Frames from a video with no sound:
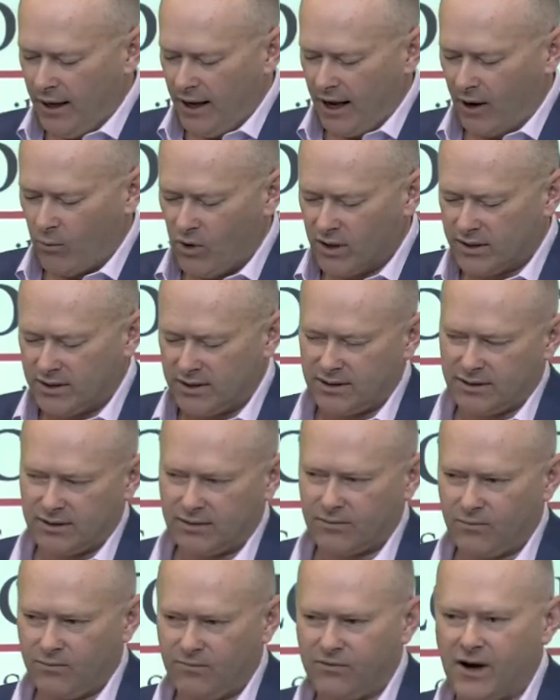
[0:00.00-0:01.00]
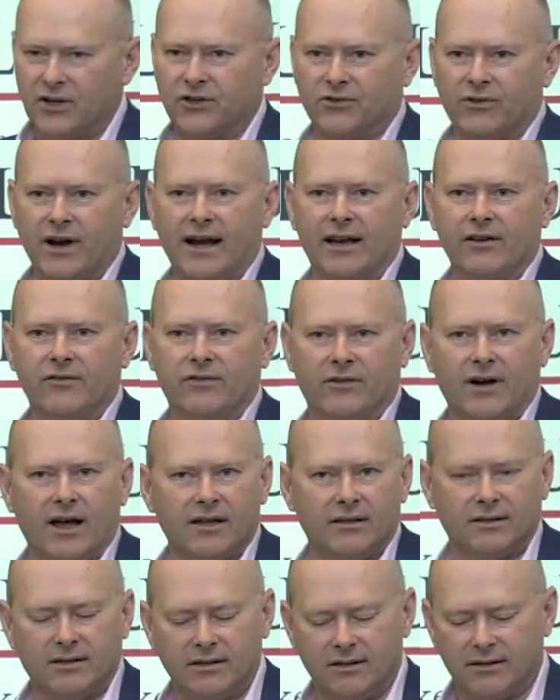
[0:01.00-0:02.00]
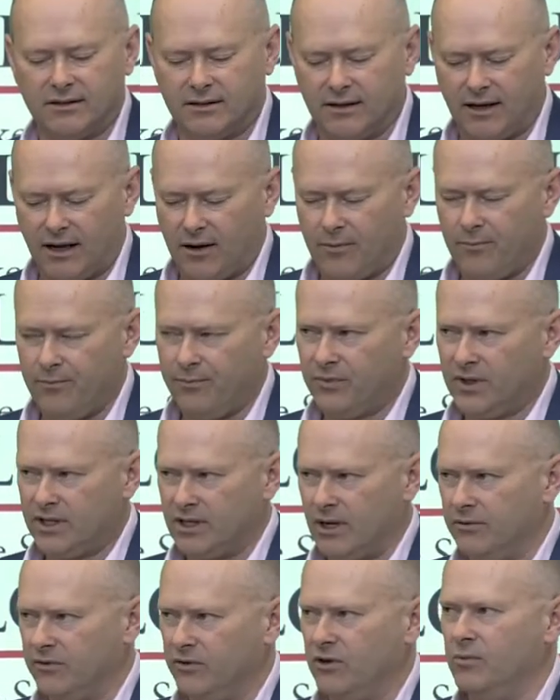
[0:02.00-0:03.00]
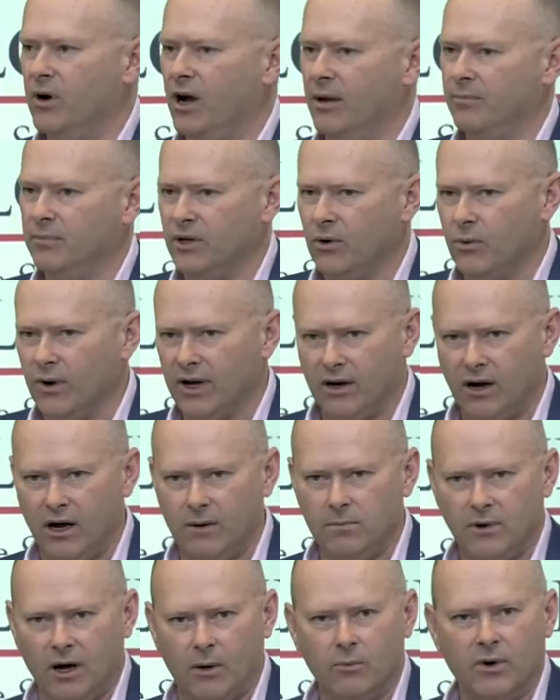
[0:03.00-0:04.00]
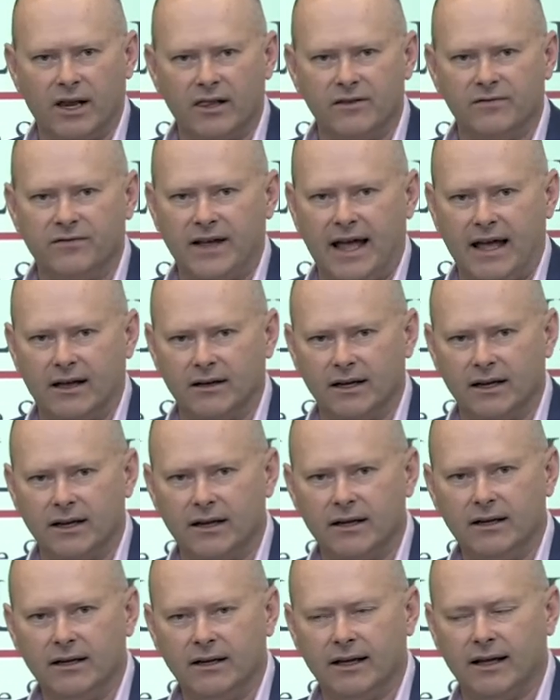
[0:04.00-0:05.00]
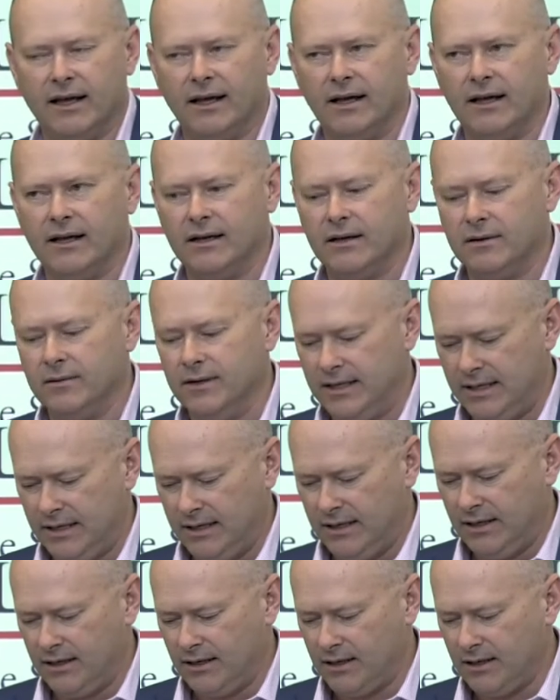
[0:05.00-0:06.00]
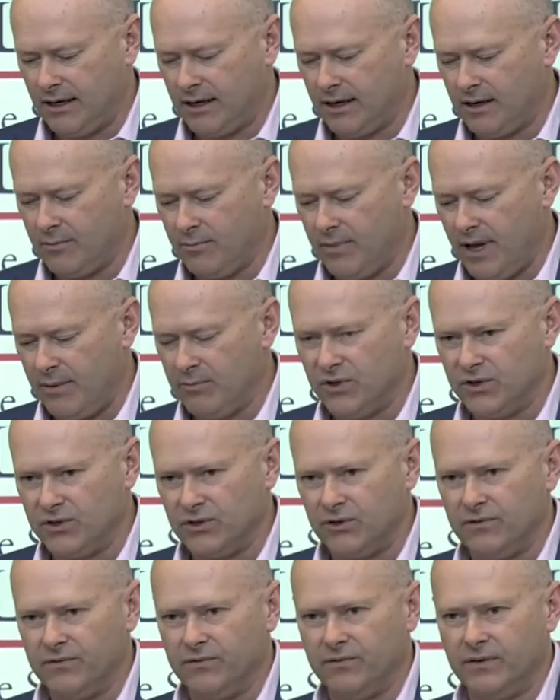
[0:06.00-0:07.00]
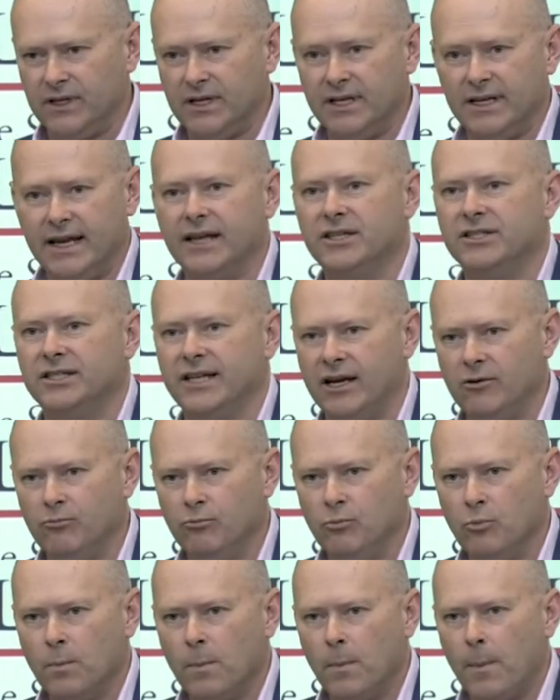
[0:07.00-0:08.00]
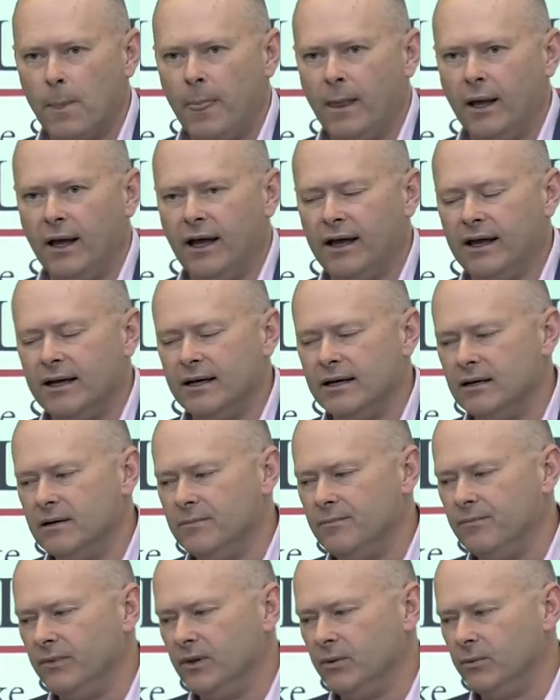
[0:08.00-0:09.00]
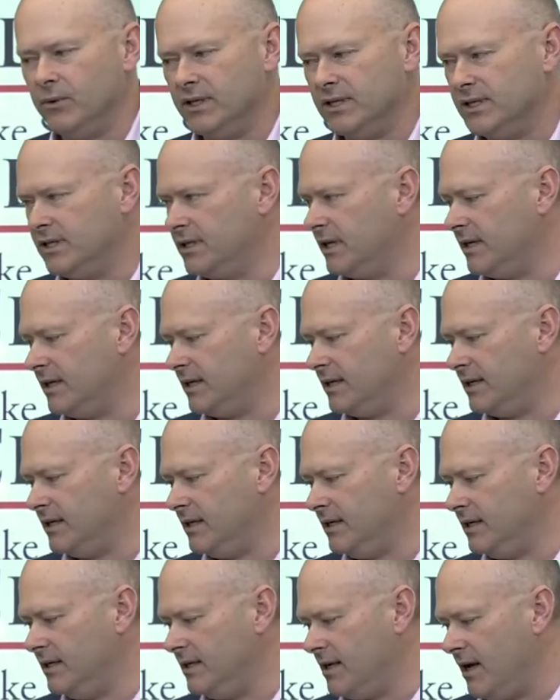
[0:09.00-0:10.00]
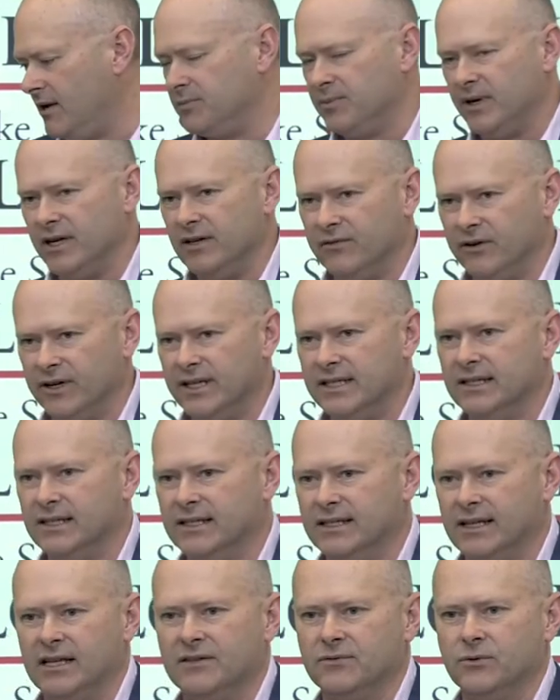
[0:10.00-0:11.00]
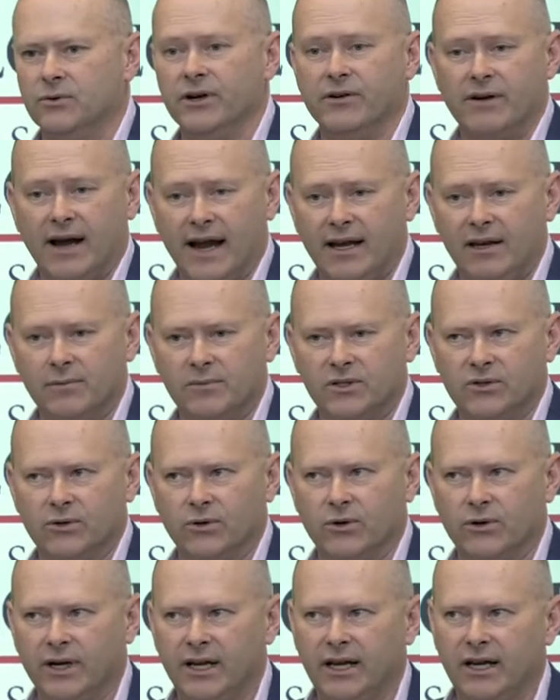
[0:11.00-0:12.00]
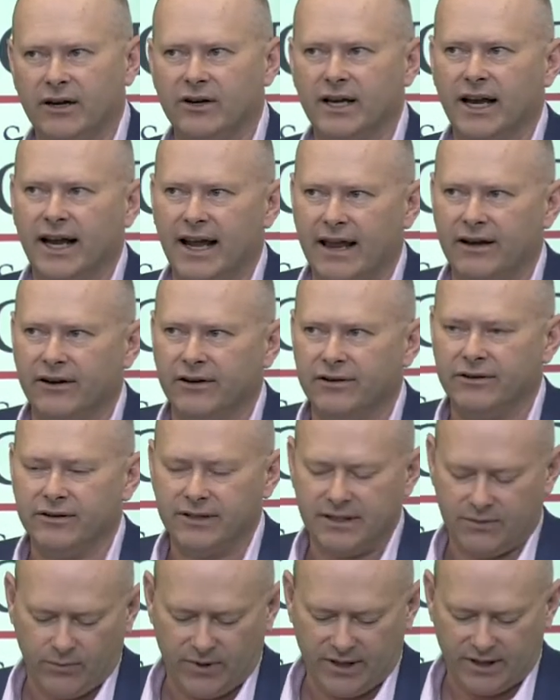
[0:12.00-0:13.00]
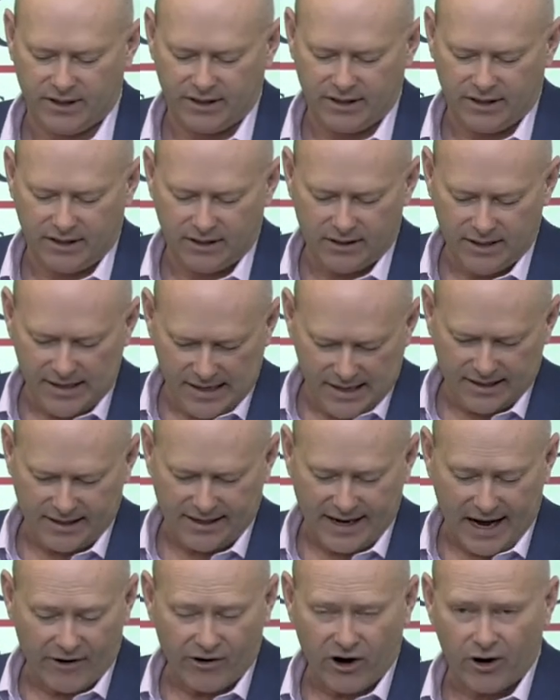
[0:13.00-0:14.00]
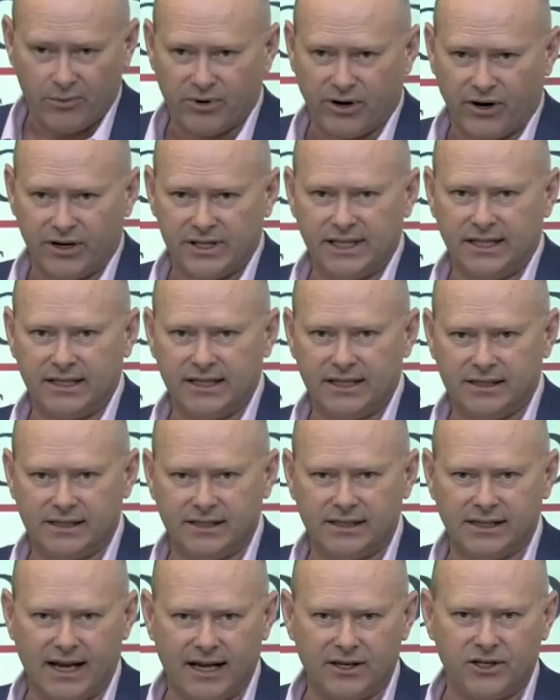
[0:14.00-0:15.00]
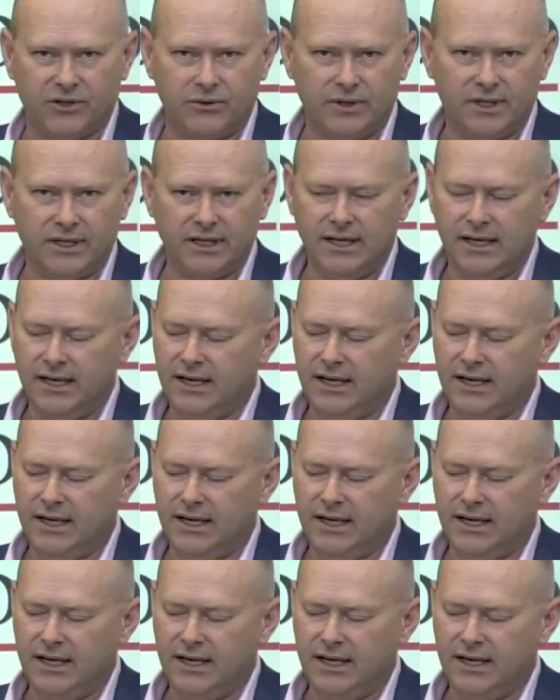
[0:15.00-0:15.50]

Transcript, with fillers: And what's frustrating for us is, um, some of you might be aware, I'm, I'm one of the founding uh, uh, members of uh, NextGen, um, which uh, has been a very successful uranium story here in Canada with uh, the Arrow project in Saskatchewan.